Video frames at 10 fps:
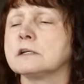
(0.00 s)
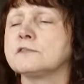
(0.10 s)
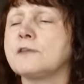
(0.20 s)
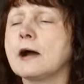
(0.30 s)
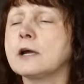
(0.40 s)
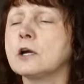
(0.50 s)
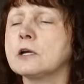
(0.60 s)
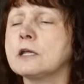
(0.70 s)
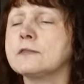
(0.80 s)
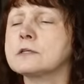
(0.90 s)
Fire
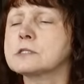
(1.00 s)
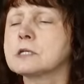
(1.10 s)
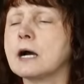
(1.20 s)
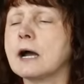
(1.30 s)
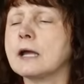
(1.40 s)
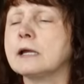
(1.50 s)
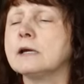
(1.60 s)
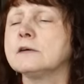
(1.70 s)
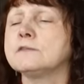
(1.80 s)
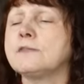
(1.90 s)
in the sky,
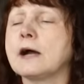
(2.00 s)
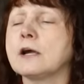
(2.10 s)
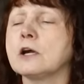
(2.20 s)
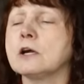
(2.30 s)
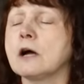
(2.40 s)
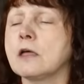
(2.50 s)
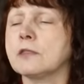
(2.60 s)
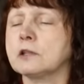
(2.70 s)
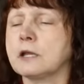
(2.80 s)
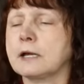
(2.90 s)
fire
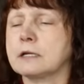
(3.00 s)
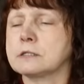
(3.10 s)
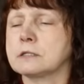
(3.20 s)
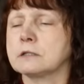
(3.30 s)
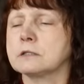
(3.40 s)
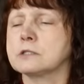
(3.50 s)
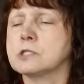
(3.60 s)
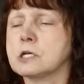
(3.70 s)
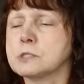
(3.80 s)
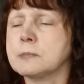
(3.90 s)
on the land,
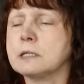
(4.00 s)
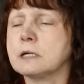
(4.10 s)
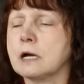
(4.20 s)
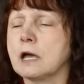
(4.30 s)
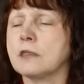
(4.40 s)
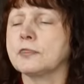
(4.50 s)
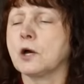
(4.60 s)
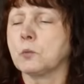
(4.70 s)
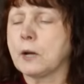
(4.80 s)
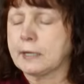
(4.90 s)
judgment on
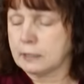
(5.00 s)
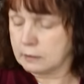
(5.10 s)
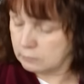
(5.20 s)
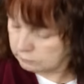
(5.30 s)
the wicked.